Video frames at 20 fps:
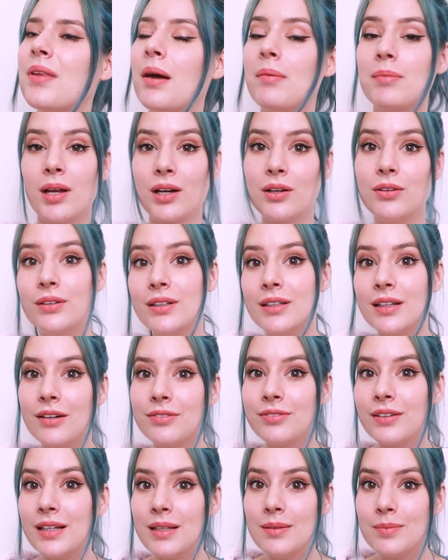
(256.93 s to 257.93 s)
I'm not good
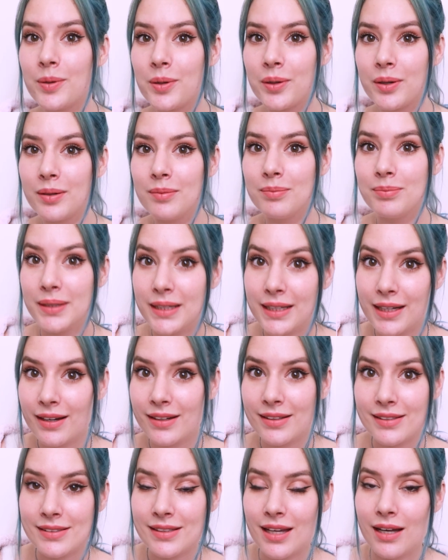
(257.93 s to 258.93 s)
enough anymore
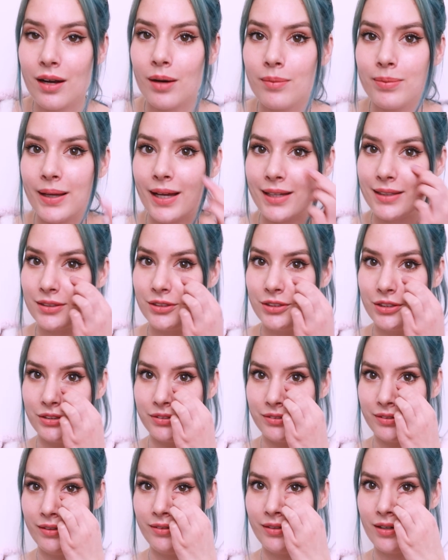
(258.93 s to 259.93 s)
because I got plastic
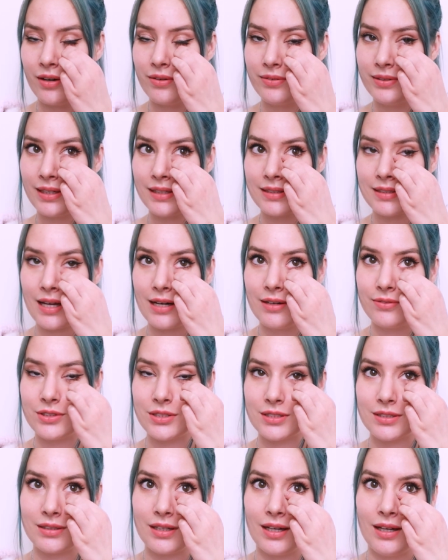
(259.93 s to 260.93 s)
surgery, you know. And that's kind of
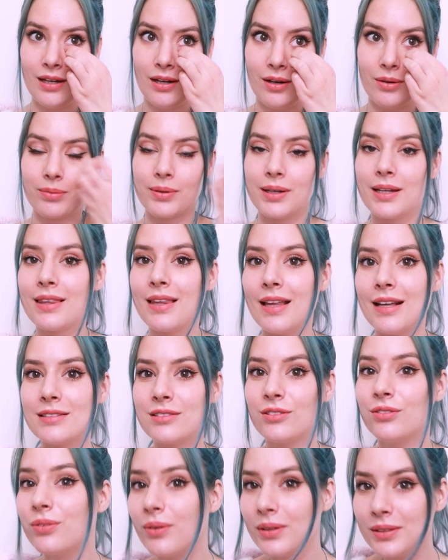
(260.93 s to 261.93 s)
just a weird thing.
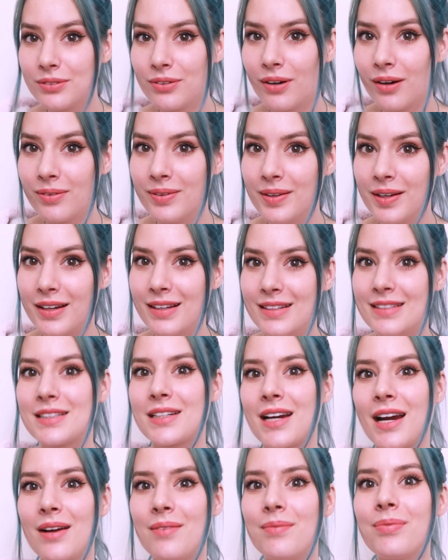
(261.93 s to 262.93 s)
So if you want to follow me on
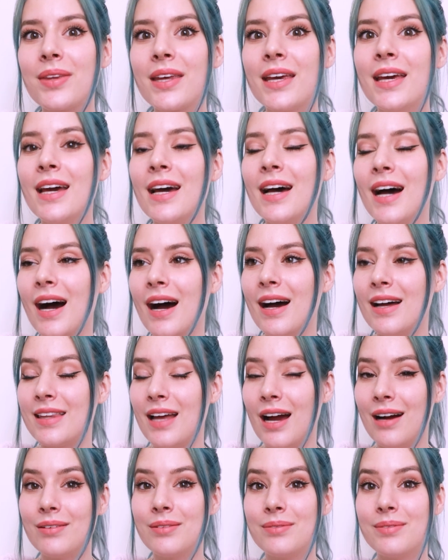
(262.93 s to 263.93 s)
Instagram,
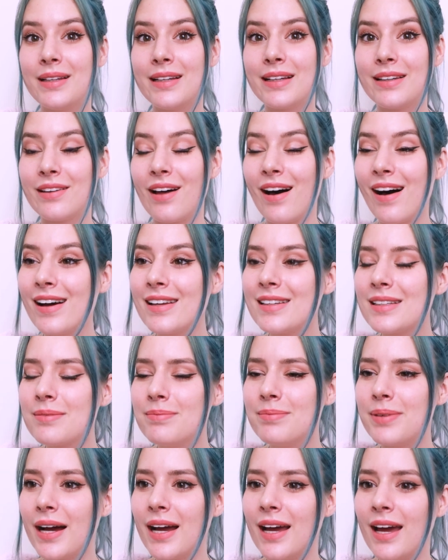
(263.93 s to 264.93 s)
that would mean a
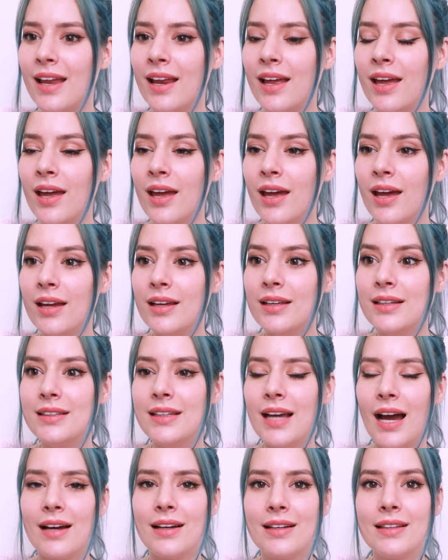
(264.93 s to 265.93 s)
lot. But
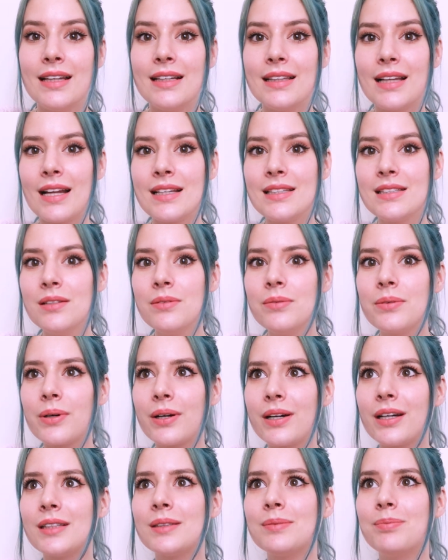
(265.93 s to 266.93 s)
yeah, I think that's the
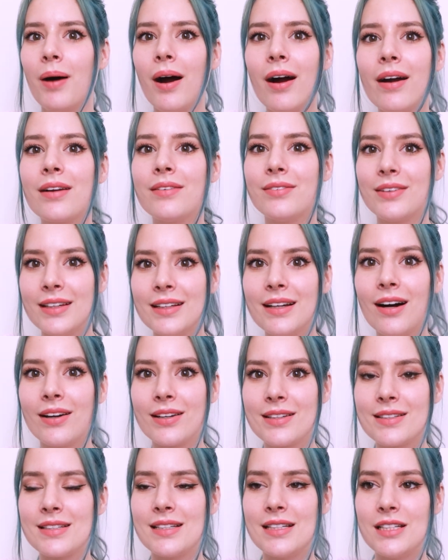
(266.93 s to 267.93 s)
worst part of it,
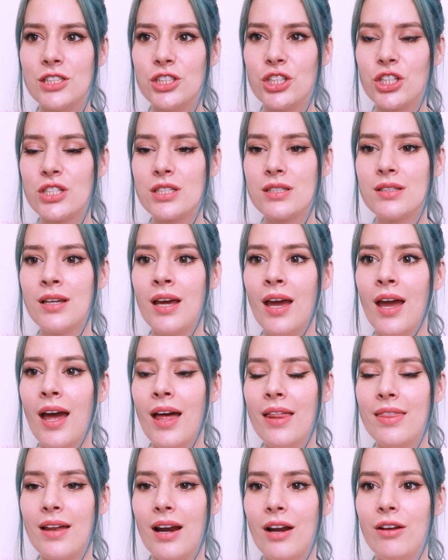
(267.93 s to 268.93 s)
honestly. It's just
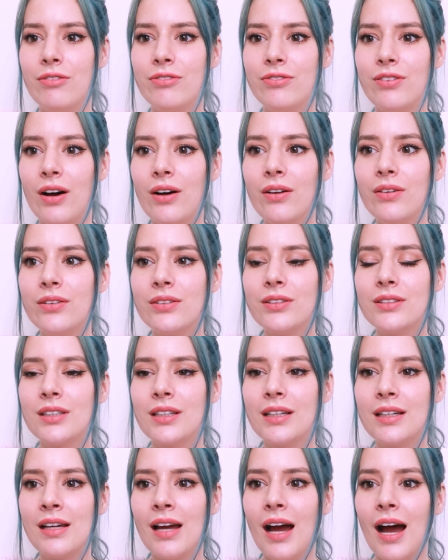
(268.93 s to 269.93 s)
that I felt
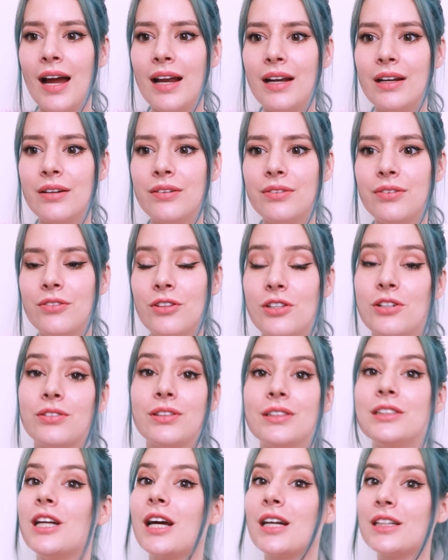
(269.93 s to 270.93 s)
kind of the
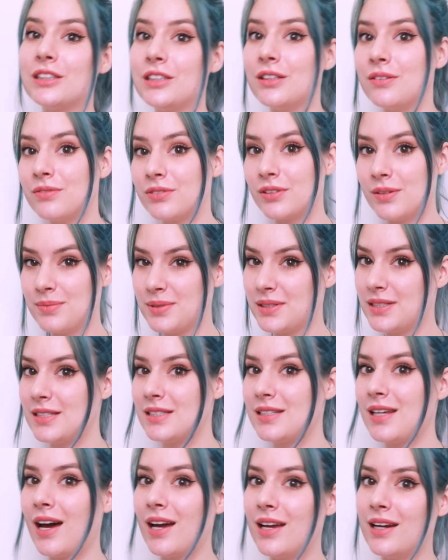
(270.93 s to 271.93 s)
rejection from
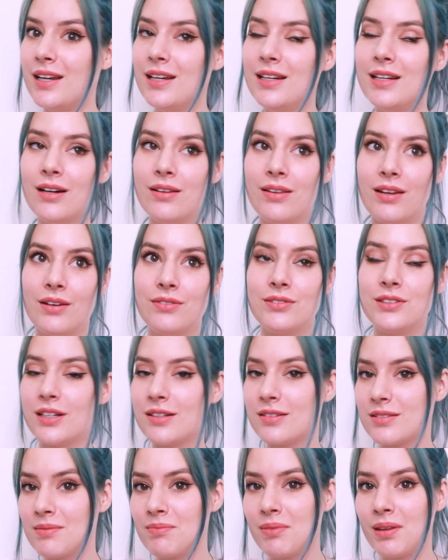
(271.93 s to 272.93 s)
society. Now that I've
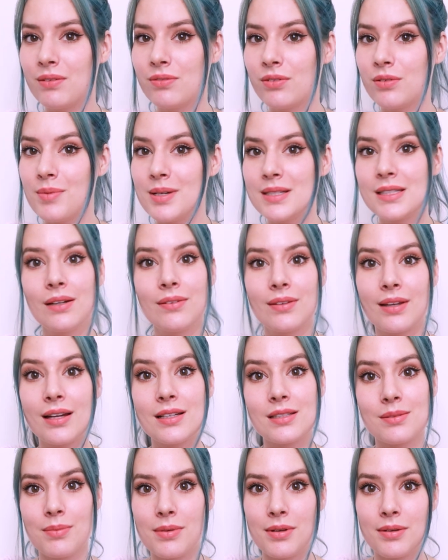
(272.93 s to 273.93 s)
done something for myself, that
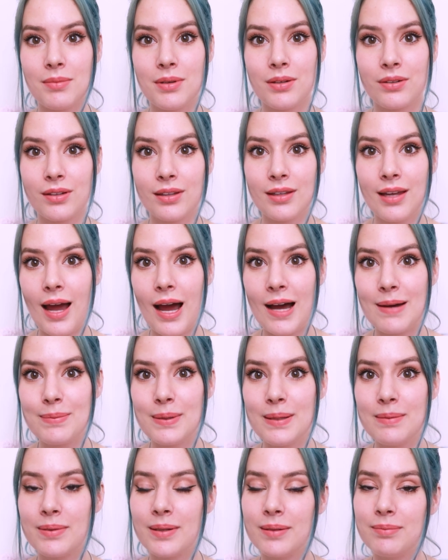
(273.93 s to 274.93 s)
has made me really
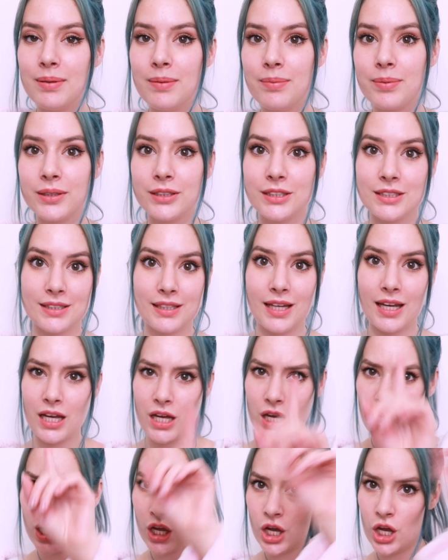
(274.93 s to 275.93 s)
happy, but people are just like,
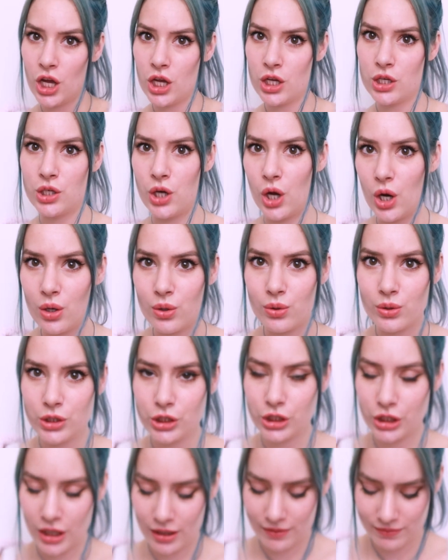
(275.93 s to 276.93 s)
no, you
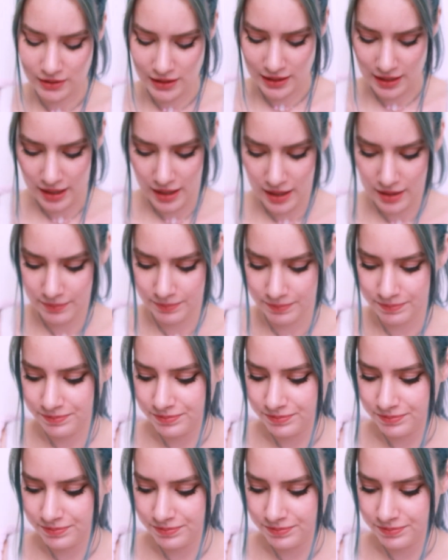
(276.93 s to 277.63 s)
should not have done that.